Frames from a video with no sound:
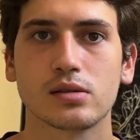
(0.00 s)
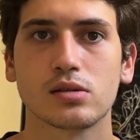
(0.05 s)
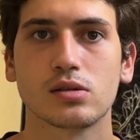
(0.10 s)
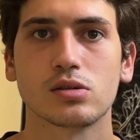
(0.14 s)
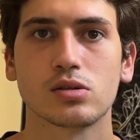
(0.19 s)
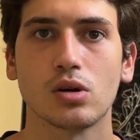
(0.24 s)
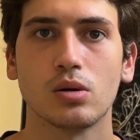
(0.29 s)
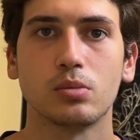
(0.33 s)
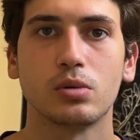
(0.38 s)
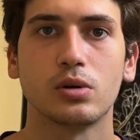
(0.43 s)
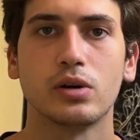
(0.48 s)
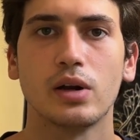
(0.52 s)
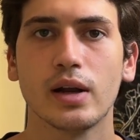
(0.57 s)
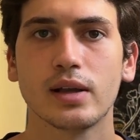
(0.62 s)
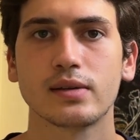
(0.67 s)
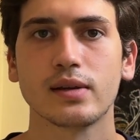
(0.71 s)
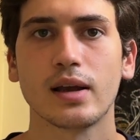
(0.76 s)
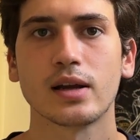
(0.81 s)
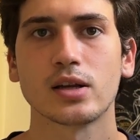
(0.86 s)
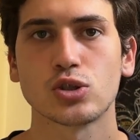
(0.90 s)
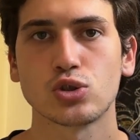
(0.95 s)
to some great
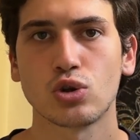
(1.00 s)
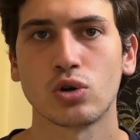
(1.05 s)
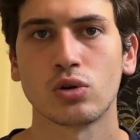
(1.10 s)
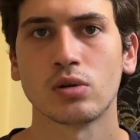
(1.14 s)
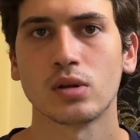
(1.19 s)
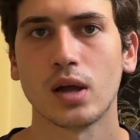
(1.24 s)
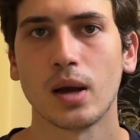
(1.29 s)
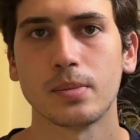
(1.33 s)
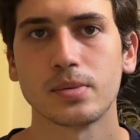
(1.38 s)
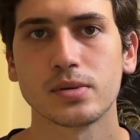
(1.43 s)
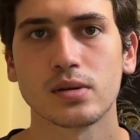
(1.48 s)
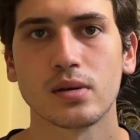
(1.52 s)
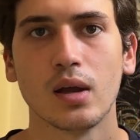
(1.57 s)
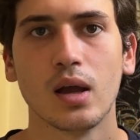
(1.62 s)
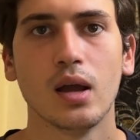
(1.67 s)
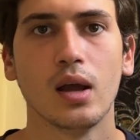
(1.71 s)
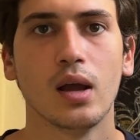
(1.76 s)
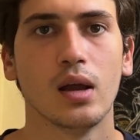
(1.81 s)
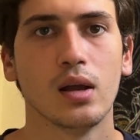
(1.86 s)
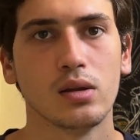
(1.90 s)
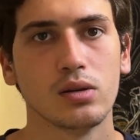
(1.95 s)
external apps.
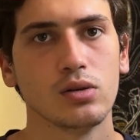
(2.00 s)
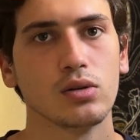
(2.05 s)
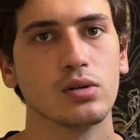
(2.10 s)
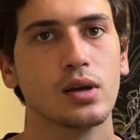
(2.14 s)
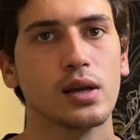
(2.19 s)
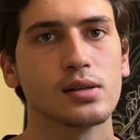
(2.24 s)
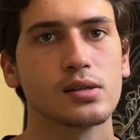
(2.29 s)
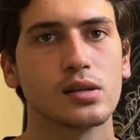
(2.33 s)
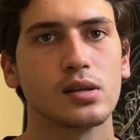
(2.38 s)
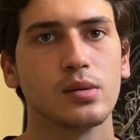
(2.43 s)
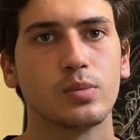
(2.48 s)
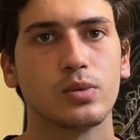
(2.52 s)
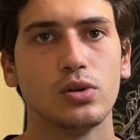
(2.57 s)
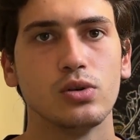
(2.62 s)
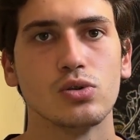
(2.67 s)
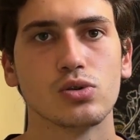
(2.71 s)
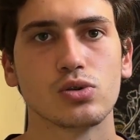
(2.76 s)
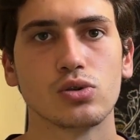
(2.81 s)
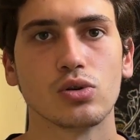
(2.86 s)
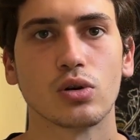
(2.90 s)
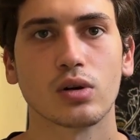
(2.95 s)
You can simply
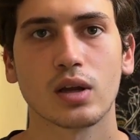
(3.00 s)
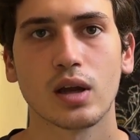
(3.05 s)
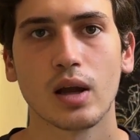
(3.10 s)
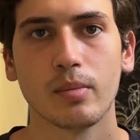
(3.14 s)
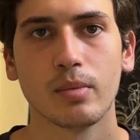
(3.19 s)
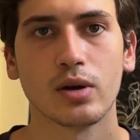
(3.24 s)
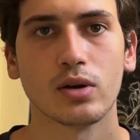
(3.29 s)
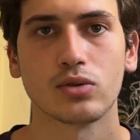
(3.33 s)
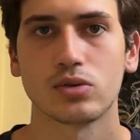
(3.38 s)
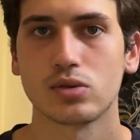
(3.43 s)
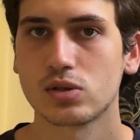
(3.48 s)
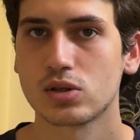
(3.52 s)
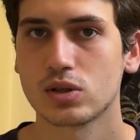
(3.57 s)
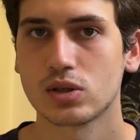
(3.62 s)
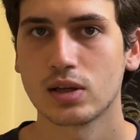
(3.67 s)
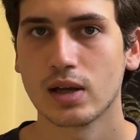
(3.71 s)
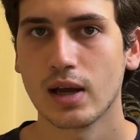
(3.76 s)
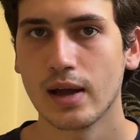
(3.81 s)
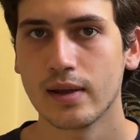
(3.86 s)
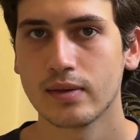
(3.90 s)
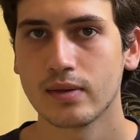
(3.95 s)
use your camera to
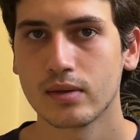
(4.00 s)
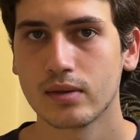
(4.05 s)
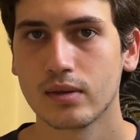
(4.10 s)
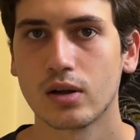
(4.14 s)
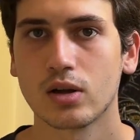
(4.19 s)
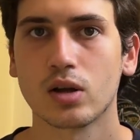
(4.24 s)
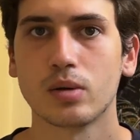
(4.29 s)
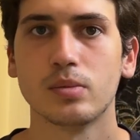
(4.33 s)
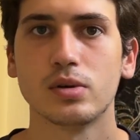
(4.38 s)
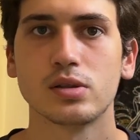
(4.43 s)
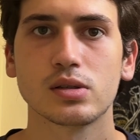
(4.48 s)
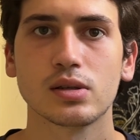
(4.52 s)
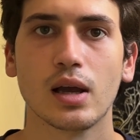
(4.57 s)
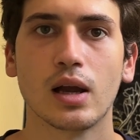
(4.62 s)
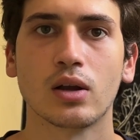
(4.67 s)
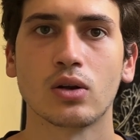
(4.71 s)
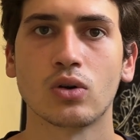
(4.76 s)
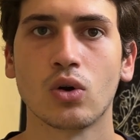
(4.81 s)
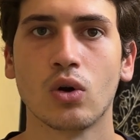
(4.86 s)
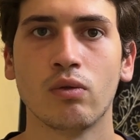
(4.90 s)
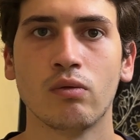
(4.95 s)
scan documents
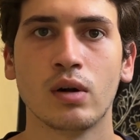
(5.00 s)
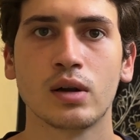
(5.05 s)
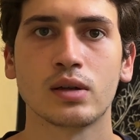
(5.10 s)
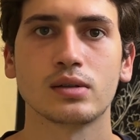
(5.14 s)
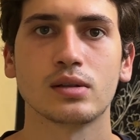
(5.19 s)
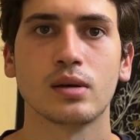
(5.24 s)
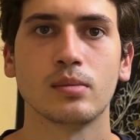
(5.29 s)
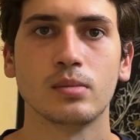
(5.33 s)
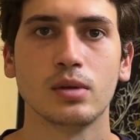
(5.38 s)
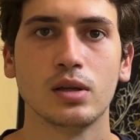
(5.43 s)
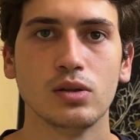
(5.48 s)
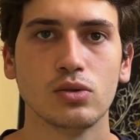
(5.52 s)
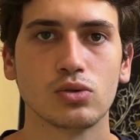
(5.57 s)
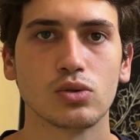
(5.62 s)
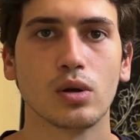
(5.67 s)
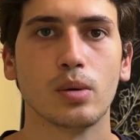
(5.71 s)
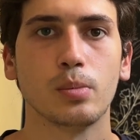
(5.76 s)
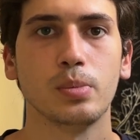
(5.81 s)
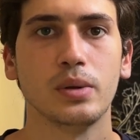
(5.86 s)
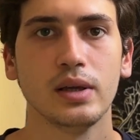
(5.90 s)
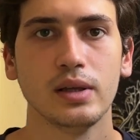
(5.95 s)
and convert them into
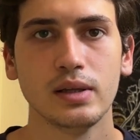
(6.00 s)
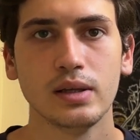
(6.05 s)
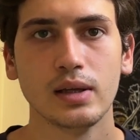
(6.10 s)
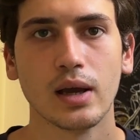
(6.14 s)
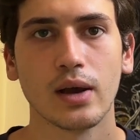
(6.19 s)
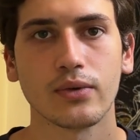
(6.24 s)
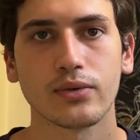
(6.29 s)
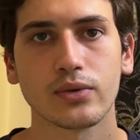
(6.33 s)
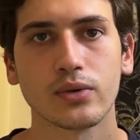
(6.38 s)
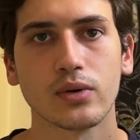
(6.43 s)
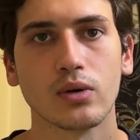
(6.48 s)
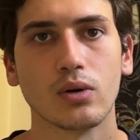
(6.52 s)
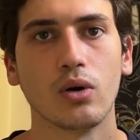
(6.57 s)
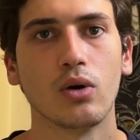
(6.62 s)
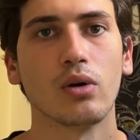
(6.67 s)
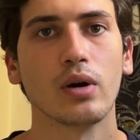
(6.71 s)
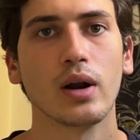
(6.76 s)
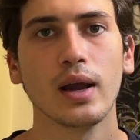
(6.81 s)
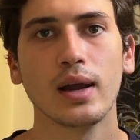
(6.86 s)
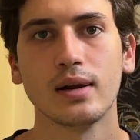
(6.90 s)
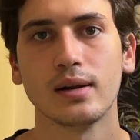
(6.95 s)
a PDF
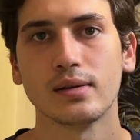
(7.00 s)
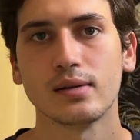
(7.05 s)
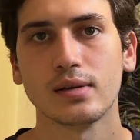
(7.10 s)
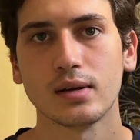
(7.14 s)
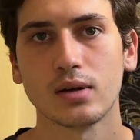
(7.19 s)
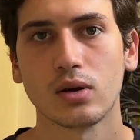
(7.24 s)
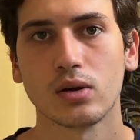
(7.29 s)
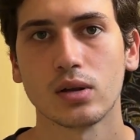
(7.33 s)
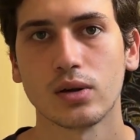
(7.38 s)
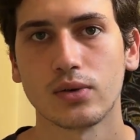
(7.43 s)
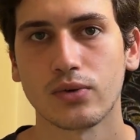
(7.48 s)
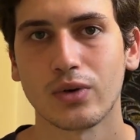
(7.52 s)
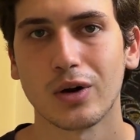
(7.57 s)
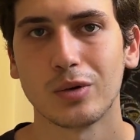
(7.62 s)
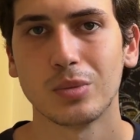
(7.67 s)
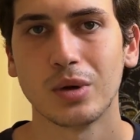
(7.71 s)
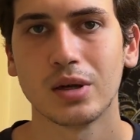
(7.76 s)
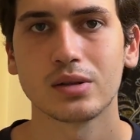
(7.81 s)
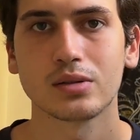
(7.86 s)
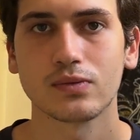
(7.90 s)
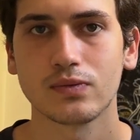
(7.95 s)
or anything other
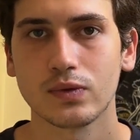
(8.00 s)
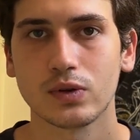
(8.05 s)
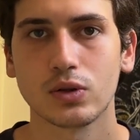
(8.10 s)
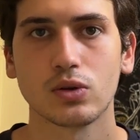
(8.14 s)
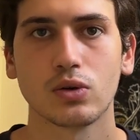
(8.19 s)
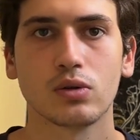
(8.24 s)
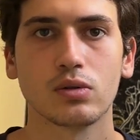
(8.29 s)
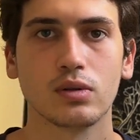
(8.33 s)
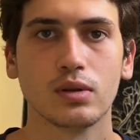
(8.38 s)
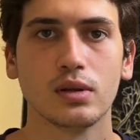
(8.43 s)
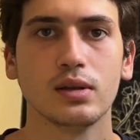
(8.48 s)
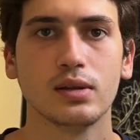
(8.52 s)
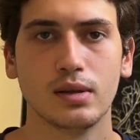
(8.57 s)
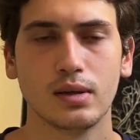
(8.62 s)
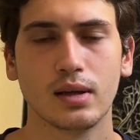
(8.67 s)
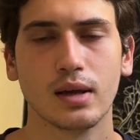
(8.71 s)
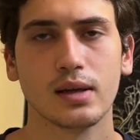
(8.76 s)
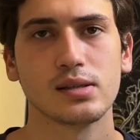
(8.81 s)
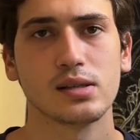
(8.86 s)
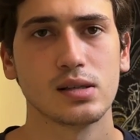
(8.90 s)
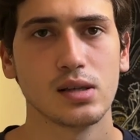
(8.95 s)
format without needing
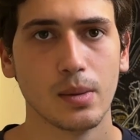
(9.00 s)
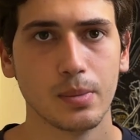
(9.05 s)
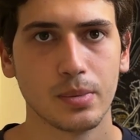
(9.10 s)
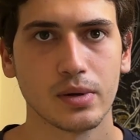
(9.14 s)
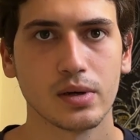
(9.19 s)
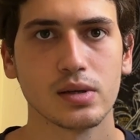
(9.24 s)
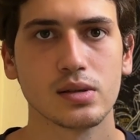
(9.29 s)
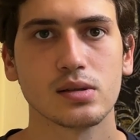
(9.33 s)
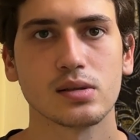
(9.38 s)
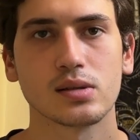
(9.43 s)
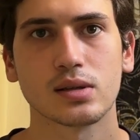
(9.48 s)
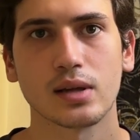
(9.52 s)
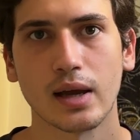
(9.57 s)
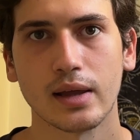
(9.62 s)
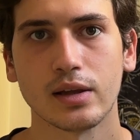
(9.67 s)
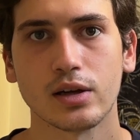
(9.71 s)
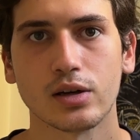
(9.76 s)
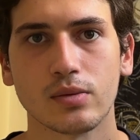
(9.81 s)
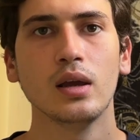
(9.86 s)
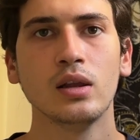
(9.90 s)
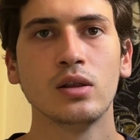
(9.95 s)
a separate
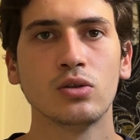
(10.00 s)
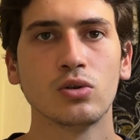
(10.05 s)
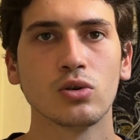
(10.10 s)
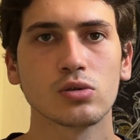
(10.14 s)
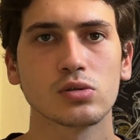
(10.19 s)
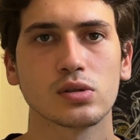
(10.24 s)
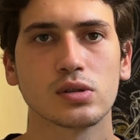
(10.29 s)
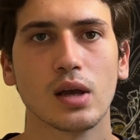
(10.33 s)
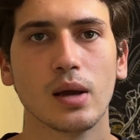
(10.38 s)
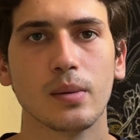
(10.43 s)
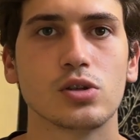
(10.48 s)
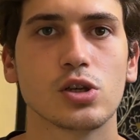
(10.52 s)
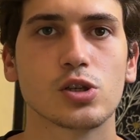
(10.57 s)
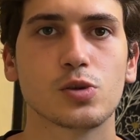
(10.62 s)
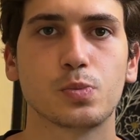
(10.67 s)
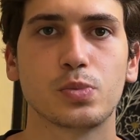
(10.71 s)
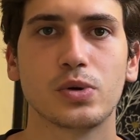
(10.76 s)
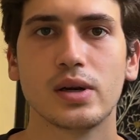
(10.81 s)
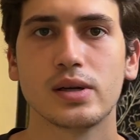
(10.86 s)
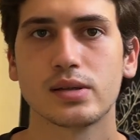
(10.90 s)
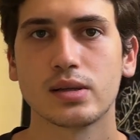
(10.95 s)
scanner. In Notes app, just
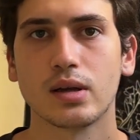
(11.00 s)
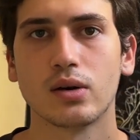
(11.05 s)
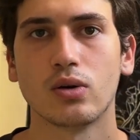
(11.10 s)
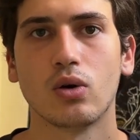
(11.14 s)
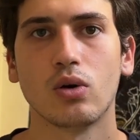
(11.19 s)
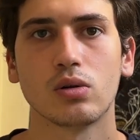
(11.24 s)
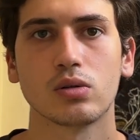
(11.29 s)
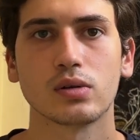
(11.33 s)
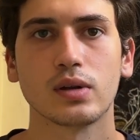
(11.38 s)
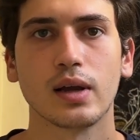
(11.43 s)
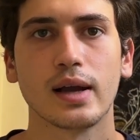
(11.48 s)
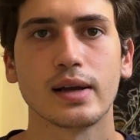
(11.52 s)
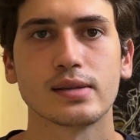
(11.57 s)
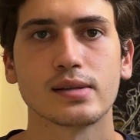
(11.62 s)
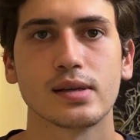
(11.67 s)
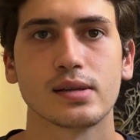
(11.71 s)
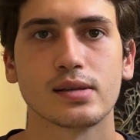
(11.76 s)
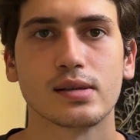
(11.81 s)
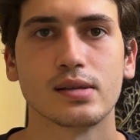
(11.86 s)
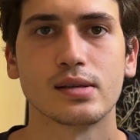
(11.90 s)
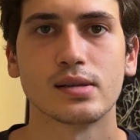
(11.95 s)
press and hold to
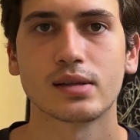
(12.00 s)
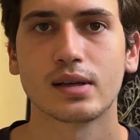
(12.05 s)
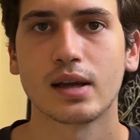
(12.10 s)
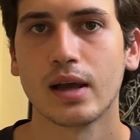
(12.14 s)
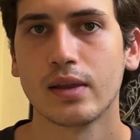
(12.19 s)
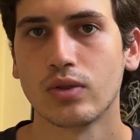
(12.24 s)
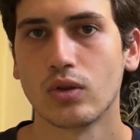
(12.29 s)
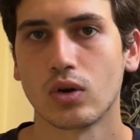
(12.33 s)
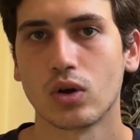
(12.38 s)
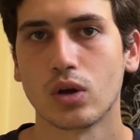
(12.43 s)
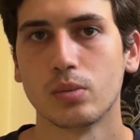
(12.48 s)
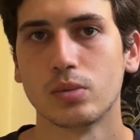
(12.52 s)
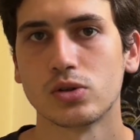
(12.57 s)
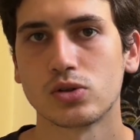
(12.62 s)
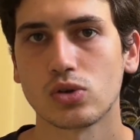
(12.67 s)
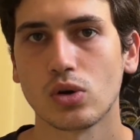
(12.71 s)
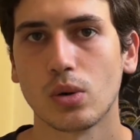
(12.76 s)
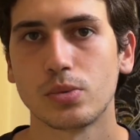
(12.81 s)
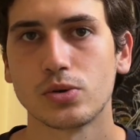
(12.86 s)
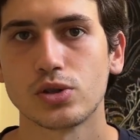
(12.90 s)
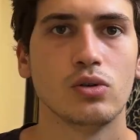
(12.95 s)
access the Scan Documents
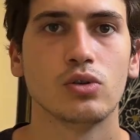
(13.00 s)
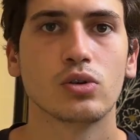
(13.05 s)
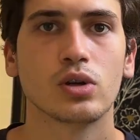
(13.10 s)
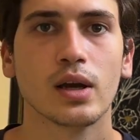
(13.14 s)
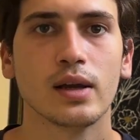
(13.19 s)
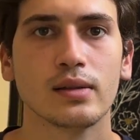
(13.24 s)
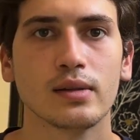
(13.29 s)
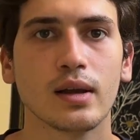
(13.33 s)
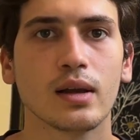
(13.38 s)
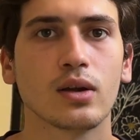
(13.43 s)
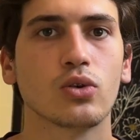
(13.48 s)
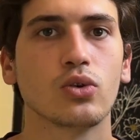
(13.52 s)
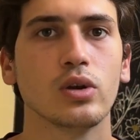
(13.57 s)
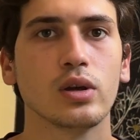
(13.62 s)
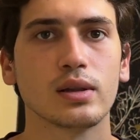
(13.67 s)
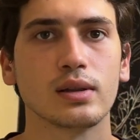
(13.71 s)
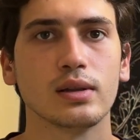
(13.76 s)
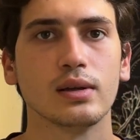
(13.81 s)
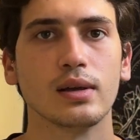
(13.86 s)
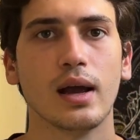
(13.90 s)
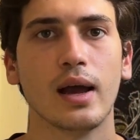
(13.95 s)
option. You can then
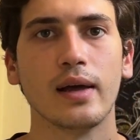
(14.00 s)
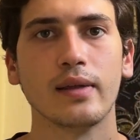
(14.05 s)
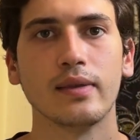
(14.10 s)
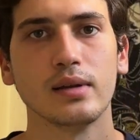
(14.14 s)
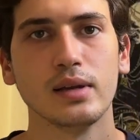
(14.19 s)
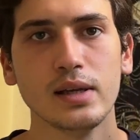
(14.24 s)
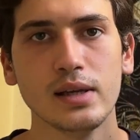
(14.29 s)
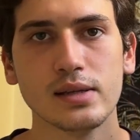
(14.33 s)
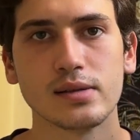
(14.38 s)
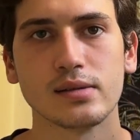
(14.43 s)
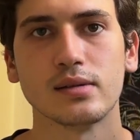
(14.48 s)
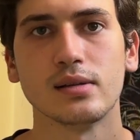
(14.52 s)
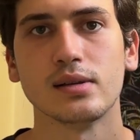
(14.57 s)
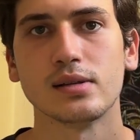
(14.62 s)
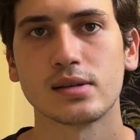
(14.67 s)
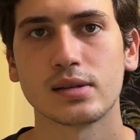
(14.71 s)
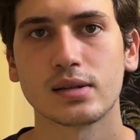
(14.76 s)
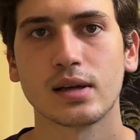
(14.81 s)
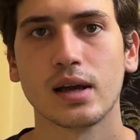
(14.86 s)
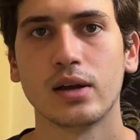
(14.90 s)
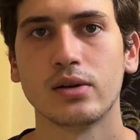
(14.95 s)
quickly and easily
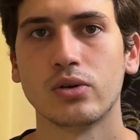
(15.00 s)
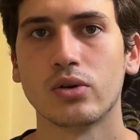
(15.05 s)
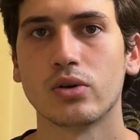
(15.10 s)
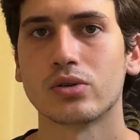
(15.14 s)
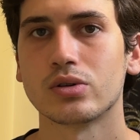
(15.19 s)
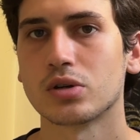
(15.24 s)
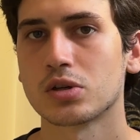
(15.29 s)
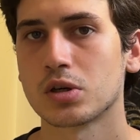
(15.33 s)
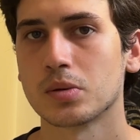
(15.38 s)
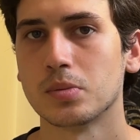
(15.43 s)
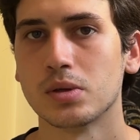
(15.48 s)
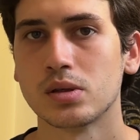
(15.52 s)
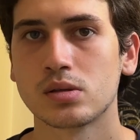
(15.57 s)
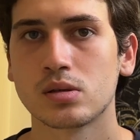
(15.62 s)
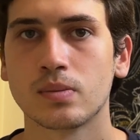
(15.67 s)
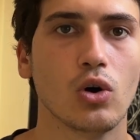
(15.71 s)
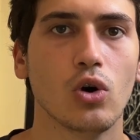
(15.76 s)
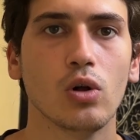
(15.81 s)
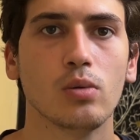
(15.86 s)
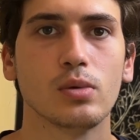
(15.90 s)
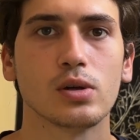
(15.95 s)
scan your documents,
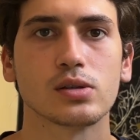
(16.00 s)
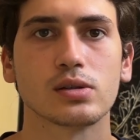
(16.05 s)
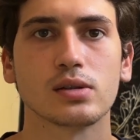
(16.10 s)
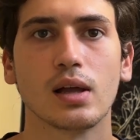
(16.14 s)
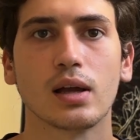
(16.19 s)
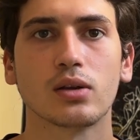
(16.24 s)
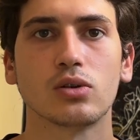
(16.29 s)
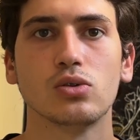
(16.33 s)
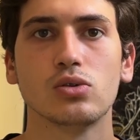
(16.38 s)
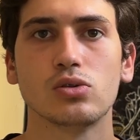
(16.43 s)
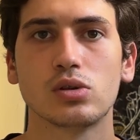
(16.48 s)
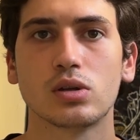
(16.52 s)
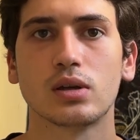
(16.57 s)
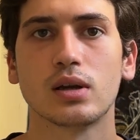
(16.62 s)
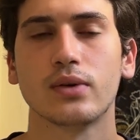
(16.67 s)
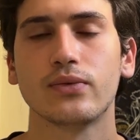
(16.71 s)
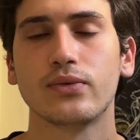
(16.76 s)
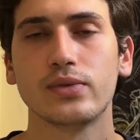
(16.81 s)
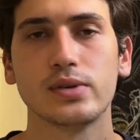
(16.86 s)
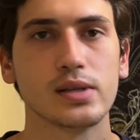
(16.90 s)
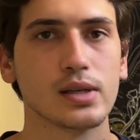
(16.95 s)
almost like using a
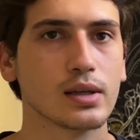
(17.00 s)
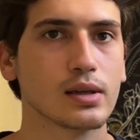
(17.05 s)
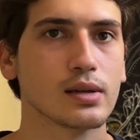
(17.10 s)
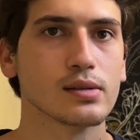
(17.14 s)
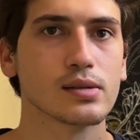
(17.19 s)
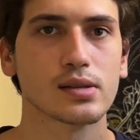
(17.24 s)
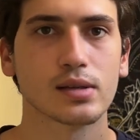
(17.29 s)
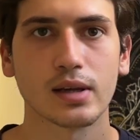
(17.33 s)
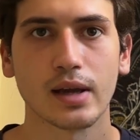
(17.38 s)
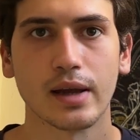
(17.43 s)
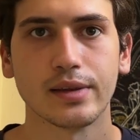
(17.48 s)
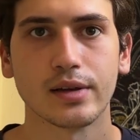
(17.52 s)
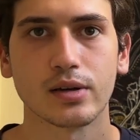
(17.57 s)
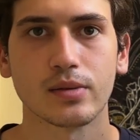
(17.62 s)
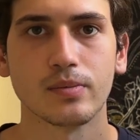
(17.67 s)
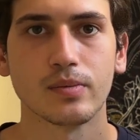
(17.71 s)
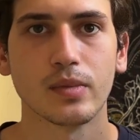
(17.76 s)
physical scanner.